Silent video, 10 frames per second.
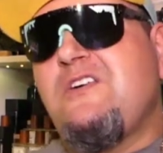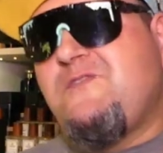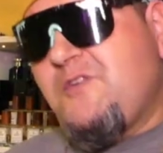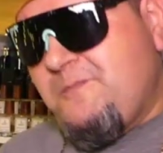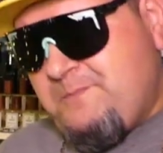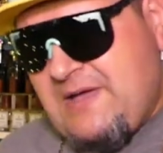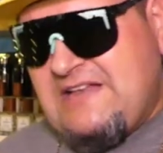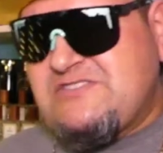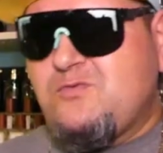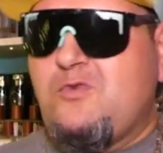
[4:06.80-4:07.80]
for
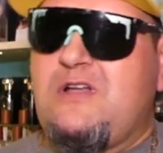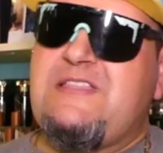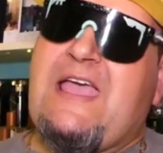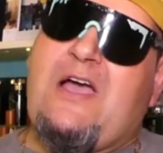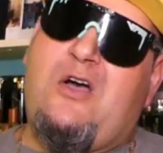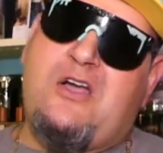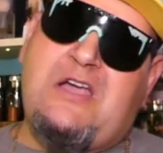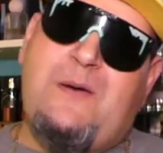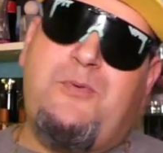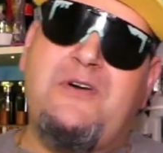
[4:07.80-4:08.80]
best one. Now, a
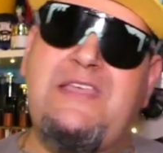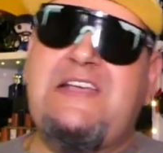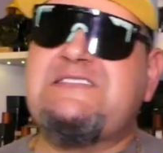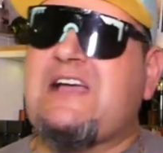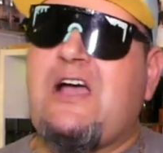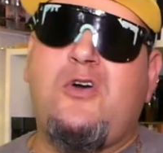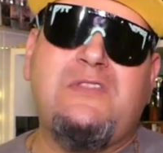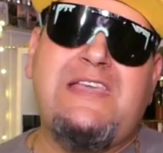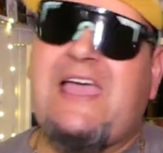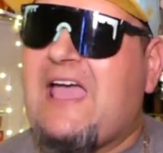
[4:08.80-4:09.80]
couple of these, I
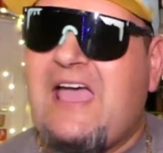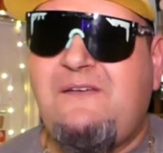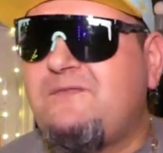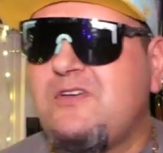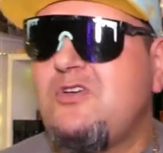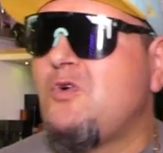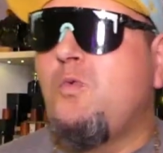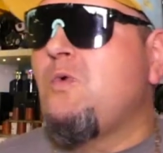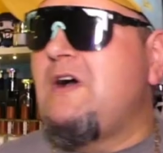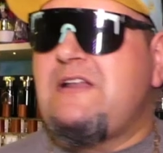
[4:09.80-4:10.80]
only have
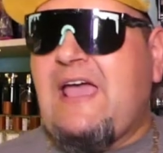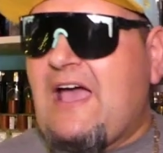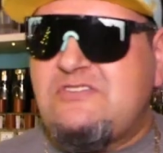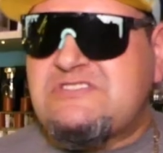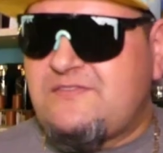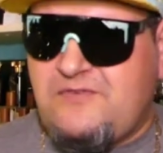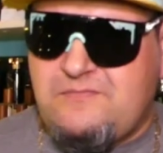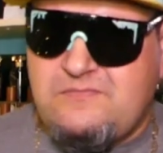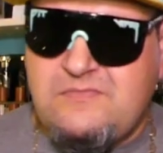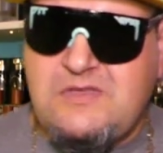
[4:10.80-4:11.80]
one house of
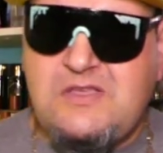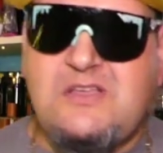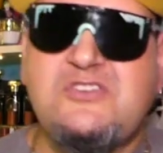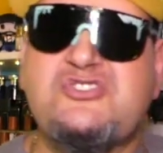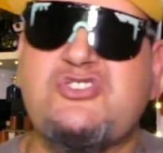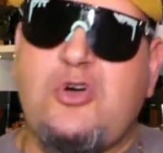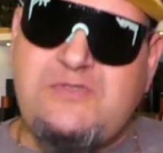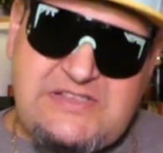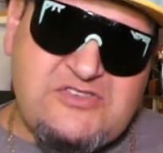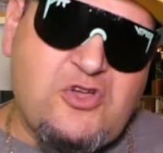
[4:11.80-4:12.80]
them. So
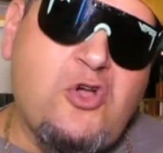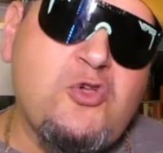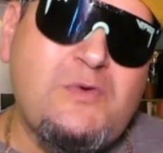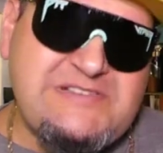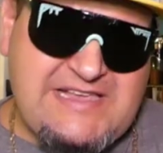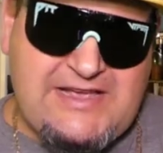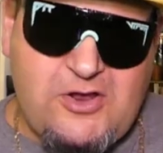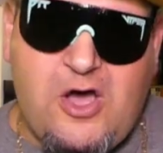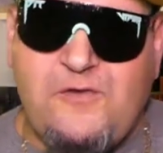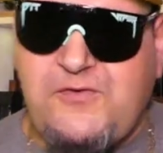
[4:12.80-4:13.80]
these are the only ones I can
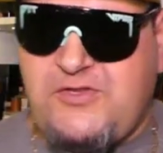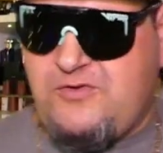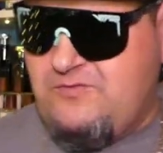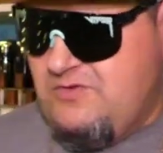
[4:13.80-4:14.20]
offer you.